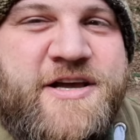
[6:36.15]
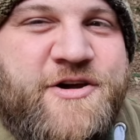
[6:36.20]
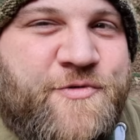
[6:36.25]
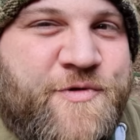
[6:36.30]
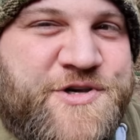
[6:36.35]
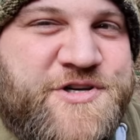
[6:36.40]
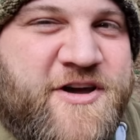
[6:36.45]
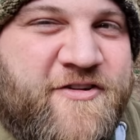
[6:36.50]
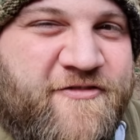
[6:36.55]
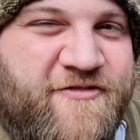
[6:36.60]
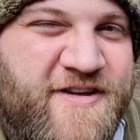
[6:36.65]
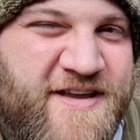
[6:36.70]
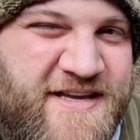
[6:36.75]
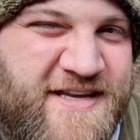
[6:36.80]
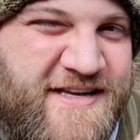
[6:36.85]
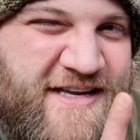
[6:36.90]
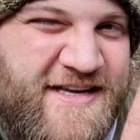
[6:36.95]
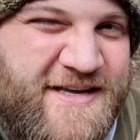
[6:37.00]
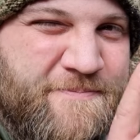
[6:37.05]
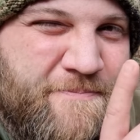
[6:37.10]
which I've
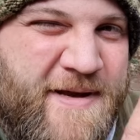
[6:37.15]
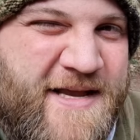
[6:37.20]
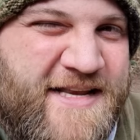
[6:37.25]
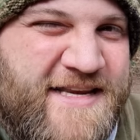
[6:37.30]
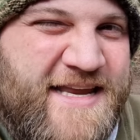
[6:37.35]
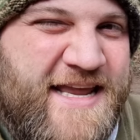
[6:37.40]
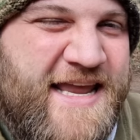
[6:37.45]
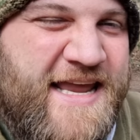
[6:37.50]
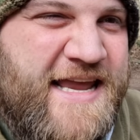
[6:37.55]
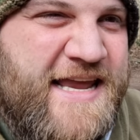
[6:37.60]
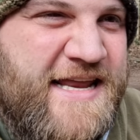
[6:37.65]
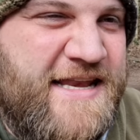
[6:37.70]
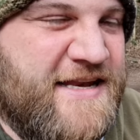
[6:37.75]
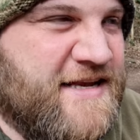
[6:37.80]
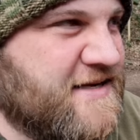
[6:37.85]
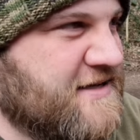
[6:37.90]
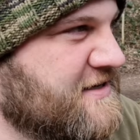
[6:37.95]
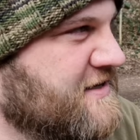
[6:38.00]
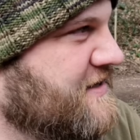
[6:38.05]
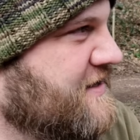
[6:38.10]
made
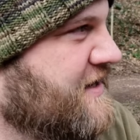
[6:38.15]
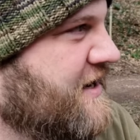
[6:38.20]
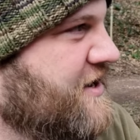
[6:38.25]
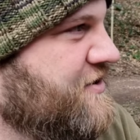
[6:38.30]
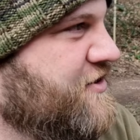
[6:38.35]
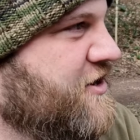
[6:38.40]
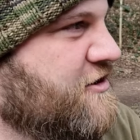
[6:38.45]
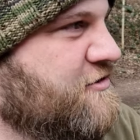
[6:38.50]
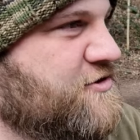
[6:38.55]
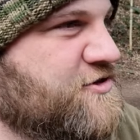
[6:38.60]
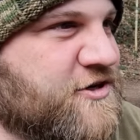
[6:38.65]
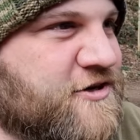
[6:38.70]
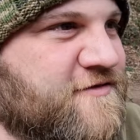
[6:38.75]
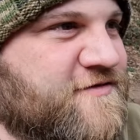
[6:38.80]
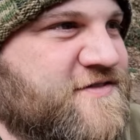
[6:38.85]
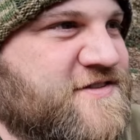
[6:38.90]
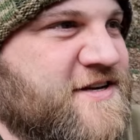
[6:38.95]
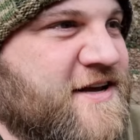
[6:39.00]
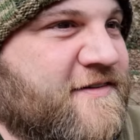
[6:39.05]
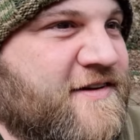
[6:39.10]
keen note
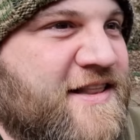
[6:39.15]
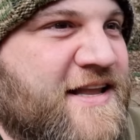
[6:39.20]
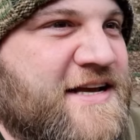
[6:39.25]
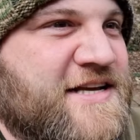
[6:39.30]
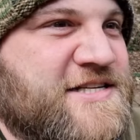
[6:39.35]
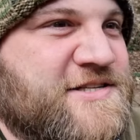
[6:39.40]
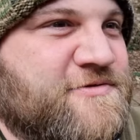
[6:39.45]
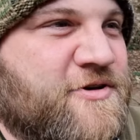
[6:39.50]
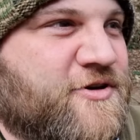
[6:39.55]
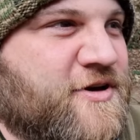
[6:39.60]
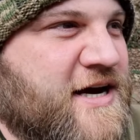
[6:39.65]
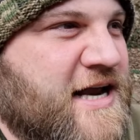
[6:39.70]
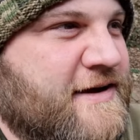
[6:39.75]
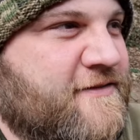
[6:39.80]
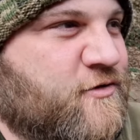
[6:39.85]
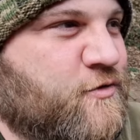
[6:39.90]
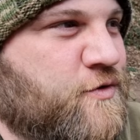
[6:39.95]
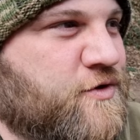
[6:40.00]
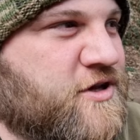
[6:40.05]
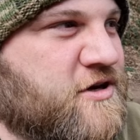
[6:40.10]
of, so that later on I can have
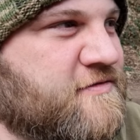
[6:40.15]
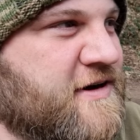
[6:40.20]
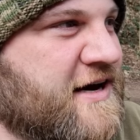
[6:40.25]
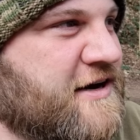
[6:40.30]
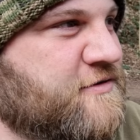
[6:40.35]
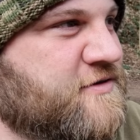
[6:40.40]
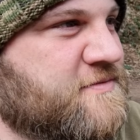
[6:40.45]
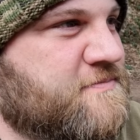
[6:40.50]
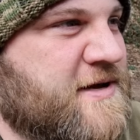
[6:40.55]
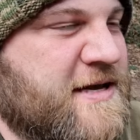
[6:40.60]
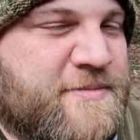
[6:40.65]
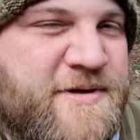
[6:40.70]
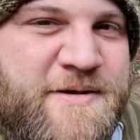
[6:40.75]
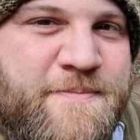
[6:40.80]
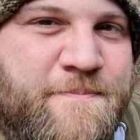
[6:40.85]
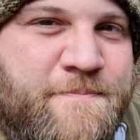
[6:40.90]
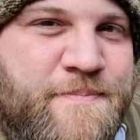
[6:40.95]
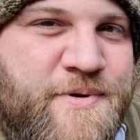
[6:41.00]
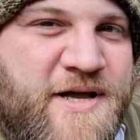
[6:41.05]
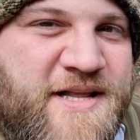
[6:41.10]
a wander around and maybe
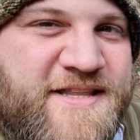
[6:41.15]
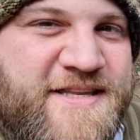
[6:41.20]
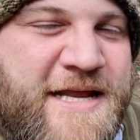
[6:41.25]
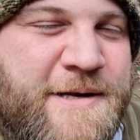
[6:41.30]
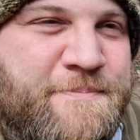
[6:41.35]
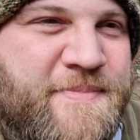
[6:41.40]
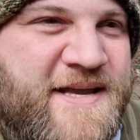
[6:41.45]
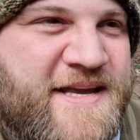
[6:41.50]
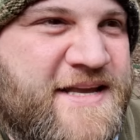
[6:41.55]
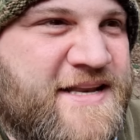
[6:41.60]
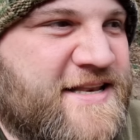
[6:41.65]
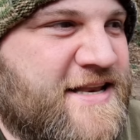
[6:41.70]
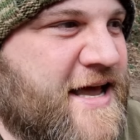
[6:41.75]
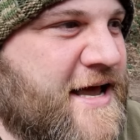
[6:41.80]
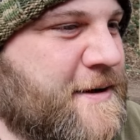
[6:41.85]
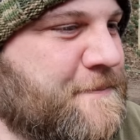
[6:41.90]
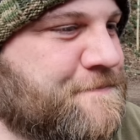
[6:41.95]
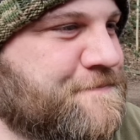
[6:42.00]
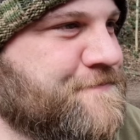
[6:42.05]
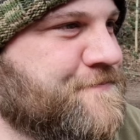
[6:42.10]
put a dead bait in
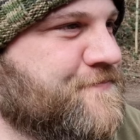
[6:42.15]
there.